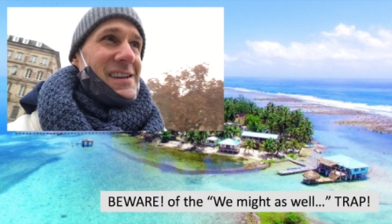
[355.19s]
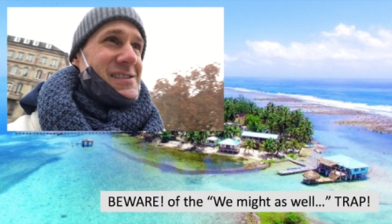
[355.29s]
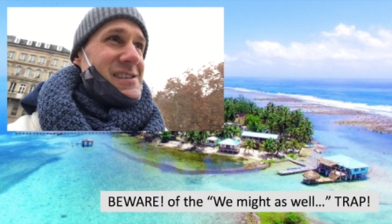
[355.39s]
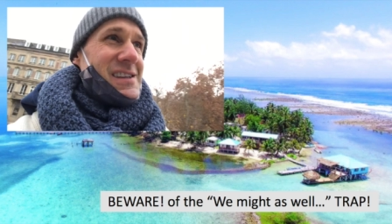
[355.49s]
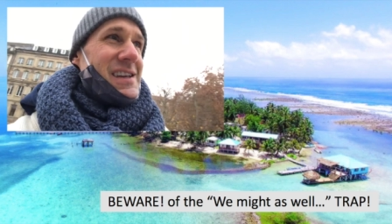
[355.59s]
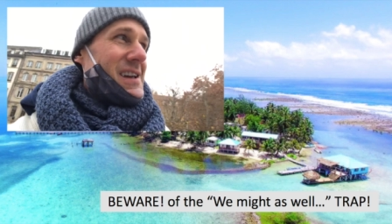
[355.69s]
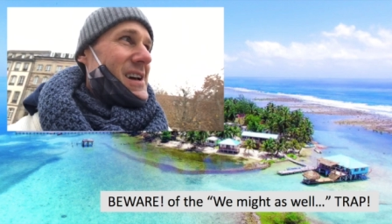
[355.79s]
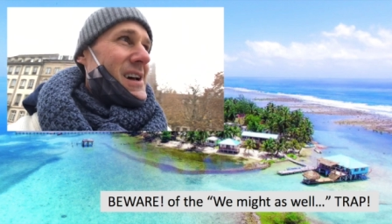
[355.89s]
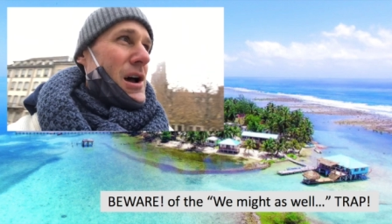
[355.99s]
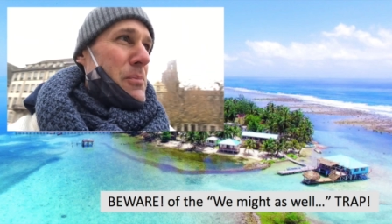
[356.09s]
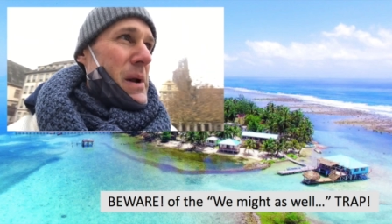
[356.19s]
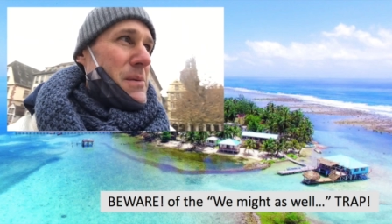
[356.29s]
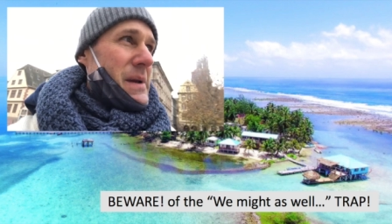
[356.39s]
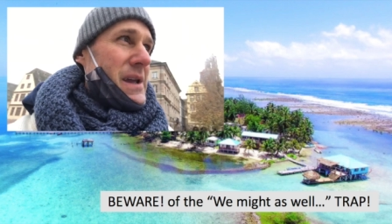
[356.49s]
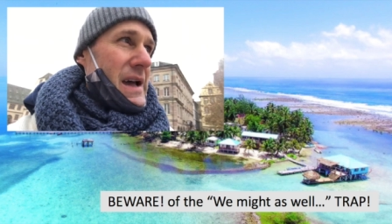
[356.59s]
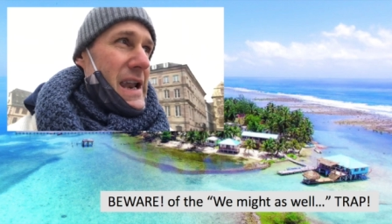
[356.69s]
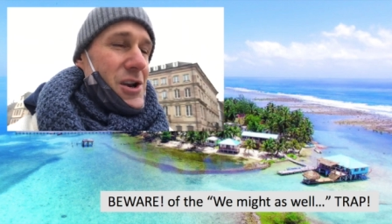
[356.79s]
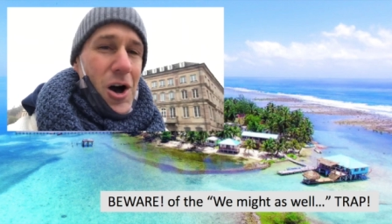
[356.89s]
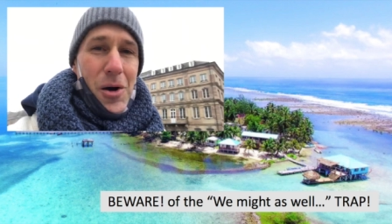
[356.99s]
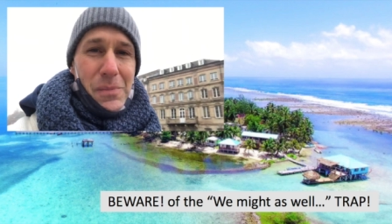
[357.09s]
This is the epitome, end
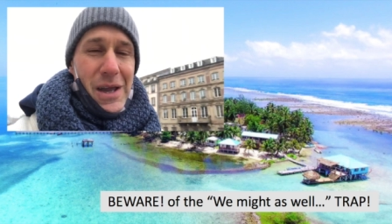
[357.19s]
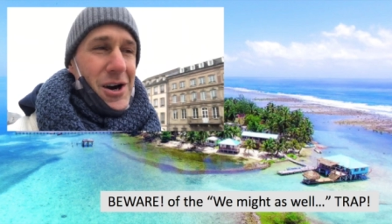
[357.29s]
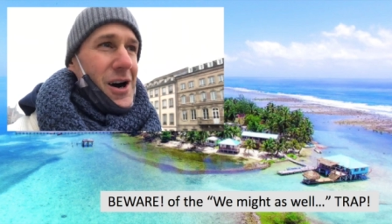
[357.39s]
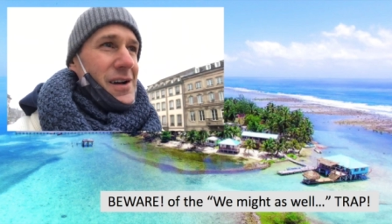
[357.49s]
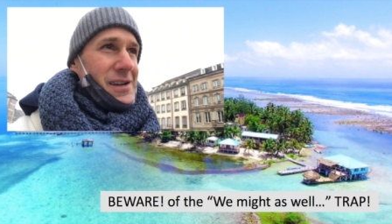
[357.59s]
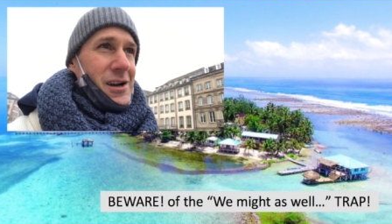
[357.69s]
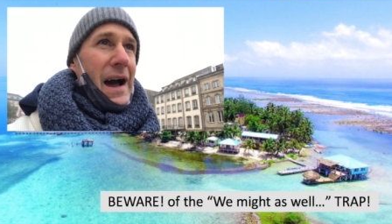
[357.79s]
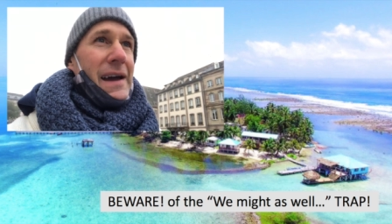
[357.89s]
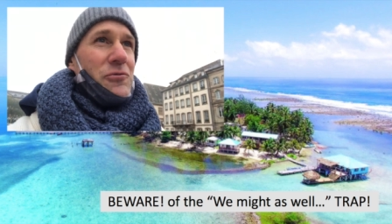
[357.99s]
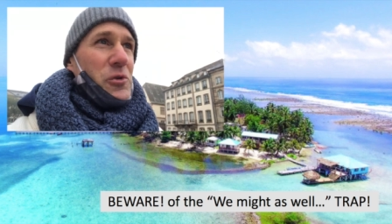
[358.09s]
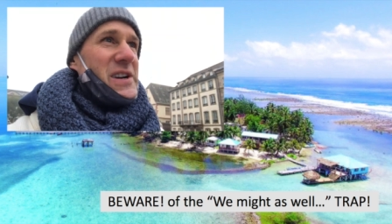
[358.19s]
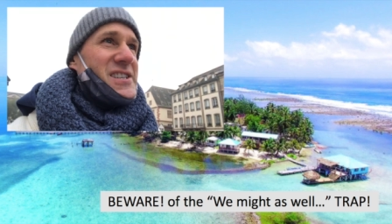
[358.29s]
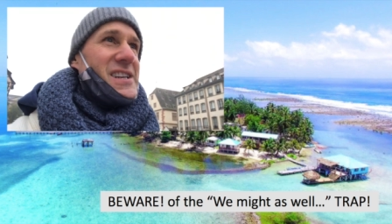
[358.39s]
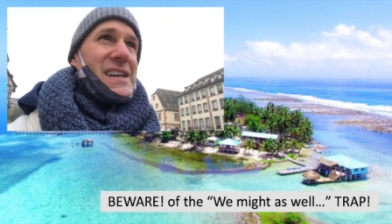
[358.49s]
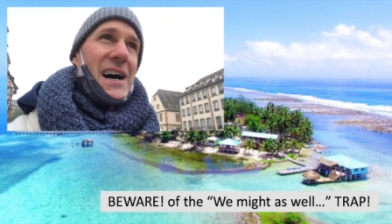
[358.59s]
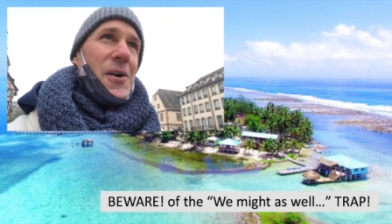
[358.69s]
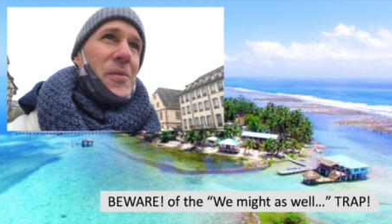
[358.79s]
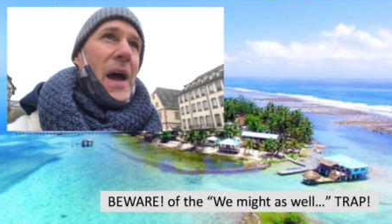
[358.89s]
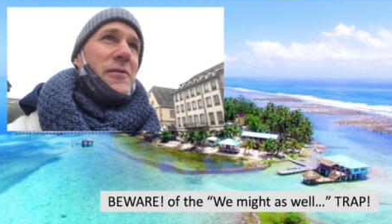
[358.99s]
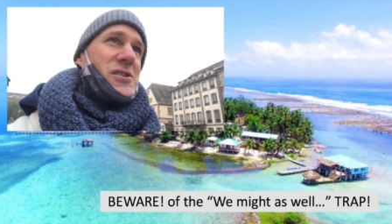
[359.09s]
all and be all. You know, I've reached it now.
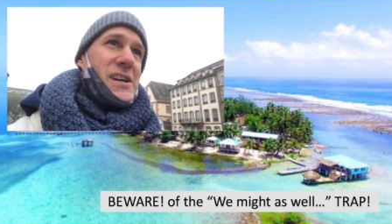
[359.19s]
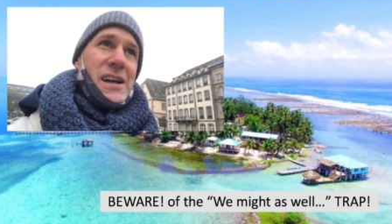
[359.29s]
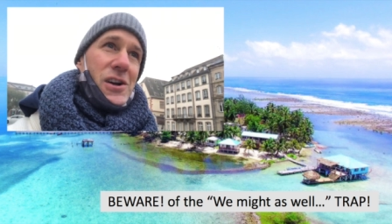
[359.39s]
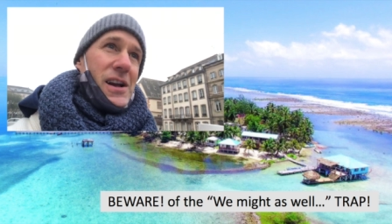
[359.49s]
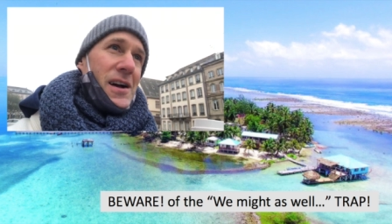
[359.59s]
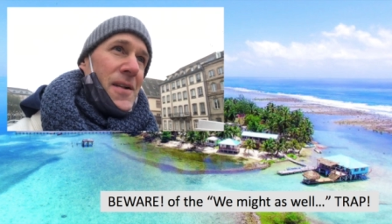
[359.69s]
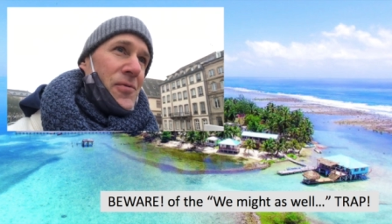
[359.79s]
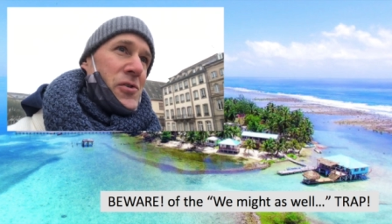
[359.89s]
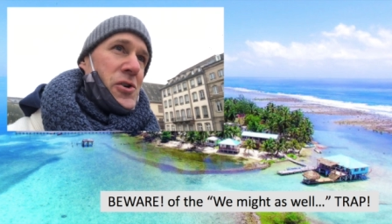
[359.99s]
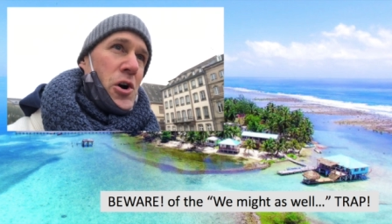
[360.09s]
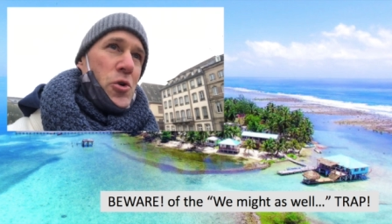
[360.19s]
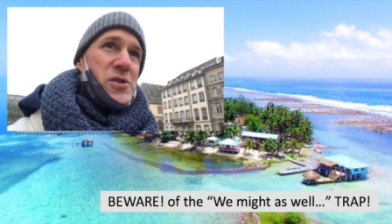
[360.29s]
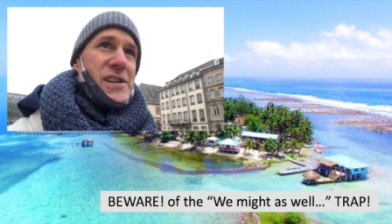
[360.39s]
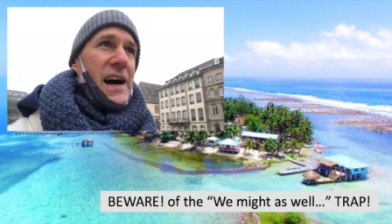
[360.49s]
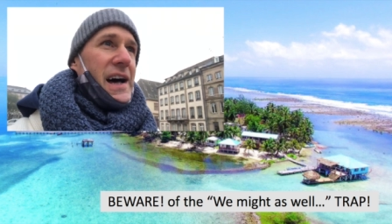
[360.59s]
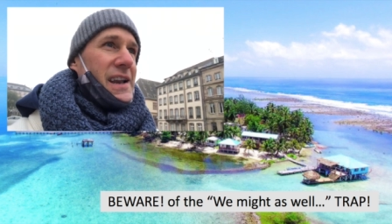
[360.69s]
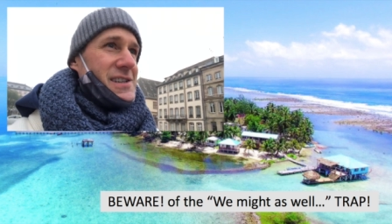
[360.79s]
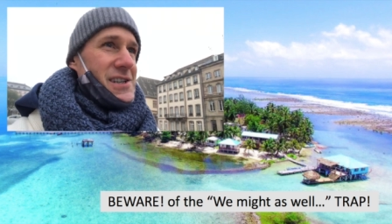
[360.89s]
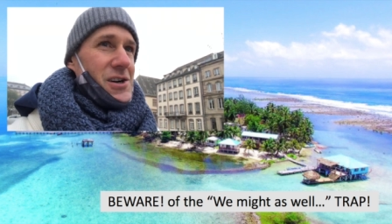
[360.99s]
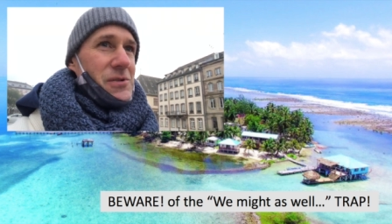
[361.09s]
Now I'm just going to kind of coast on
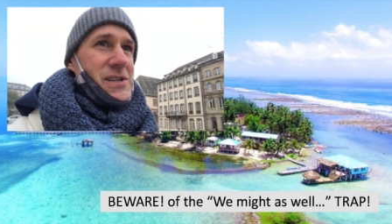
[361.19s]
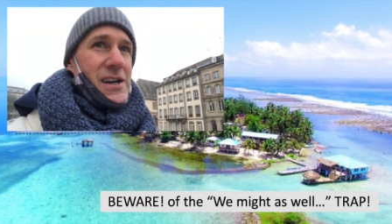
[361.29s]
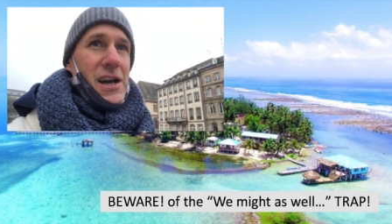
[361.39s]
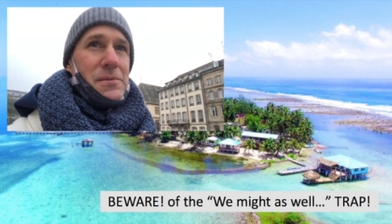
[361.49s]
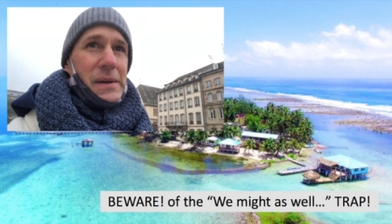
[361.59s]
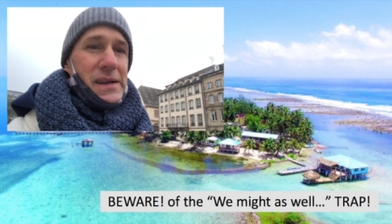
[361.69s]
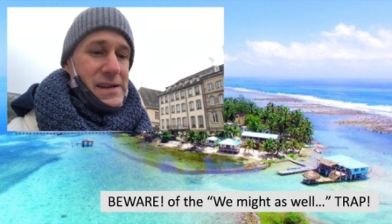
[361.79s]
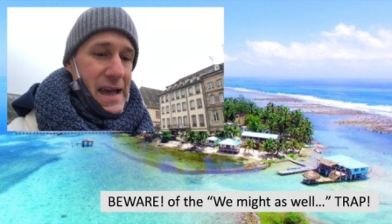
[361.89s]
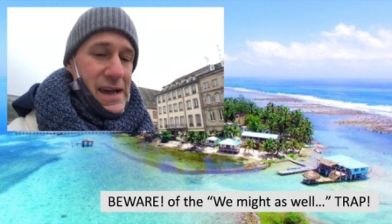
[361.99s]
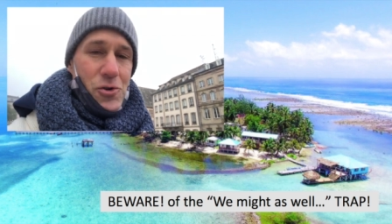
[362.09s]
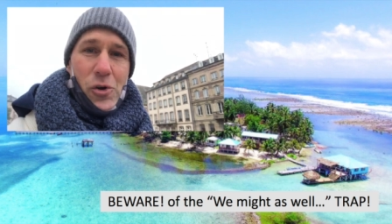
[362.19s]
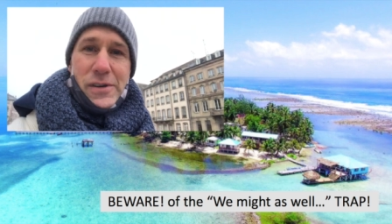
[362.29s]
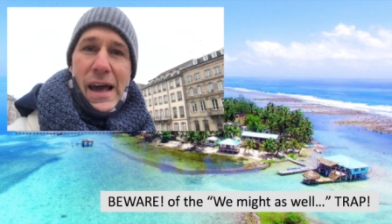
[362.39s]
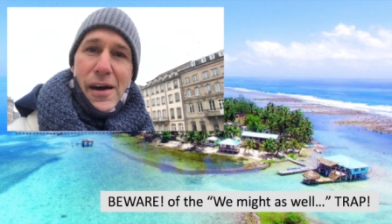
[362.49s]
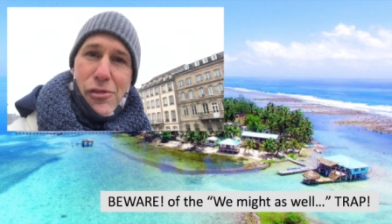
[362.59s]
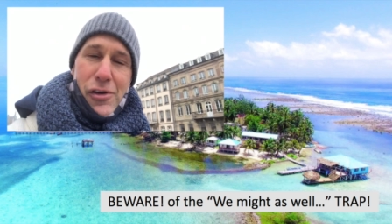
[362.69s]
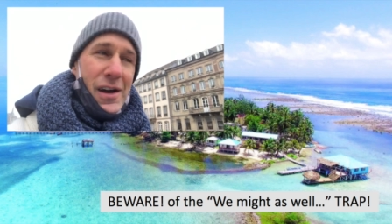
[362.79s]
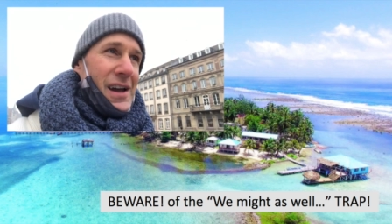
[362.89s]
until retirement and or death.